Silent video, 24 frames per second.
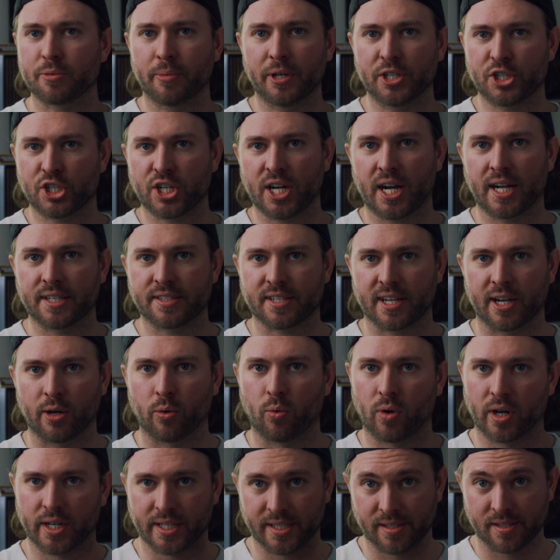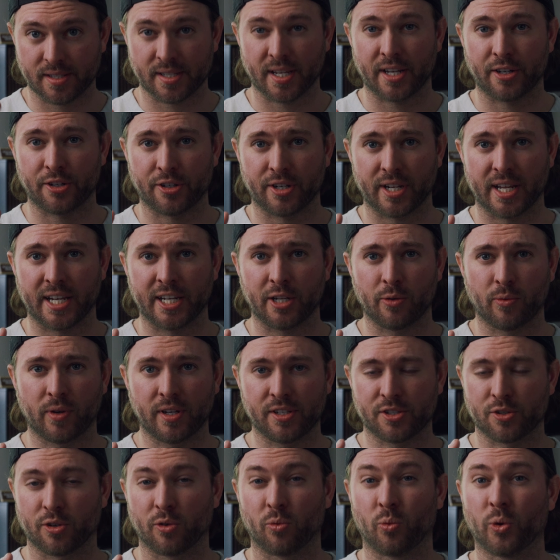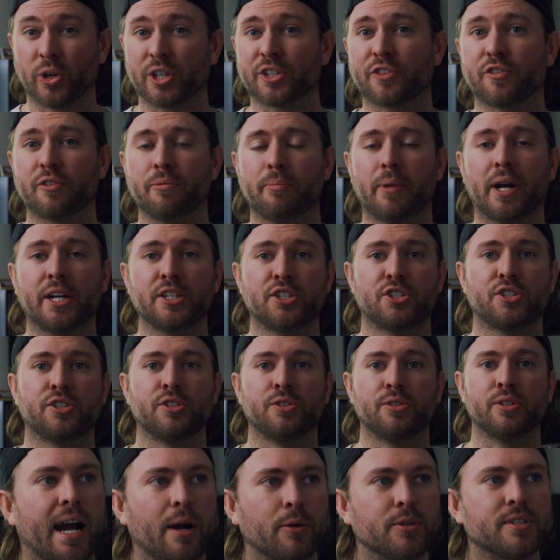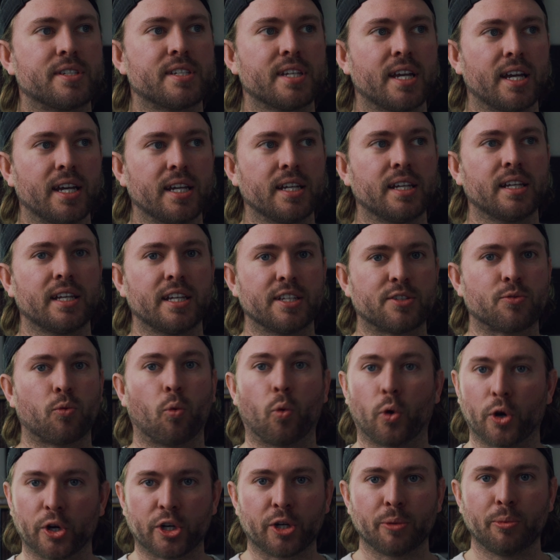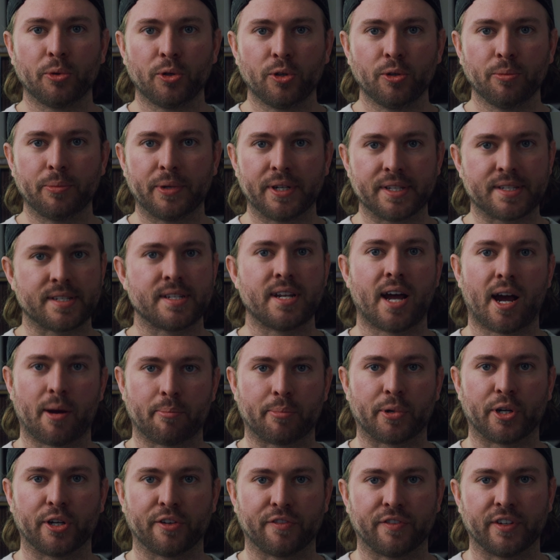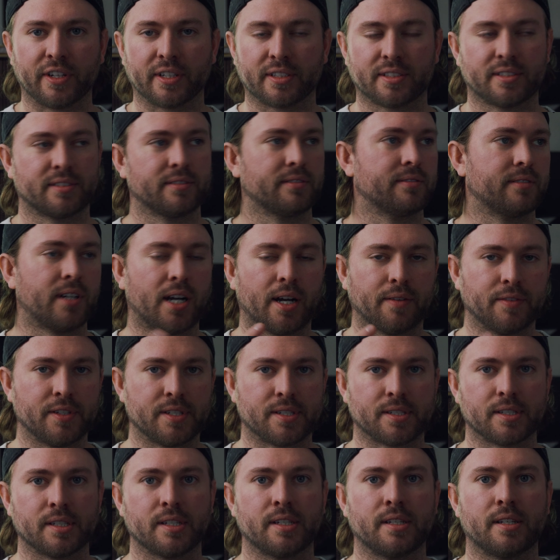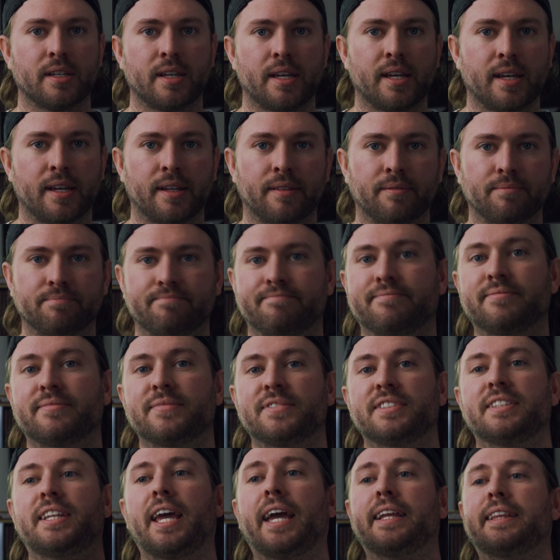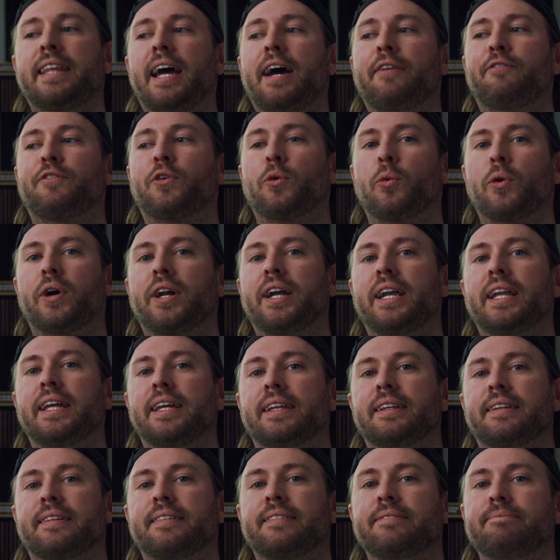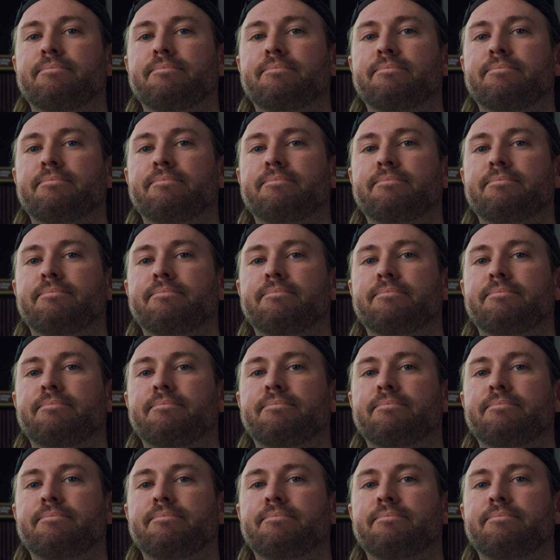my shots I wanted centered anyway, so it worked for my shoot. I would say it's workable, but it's not perfect, obviously, and take that for what it is.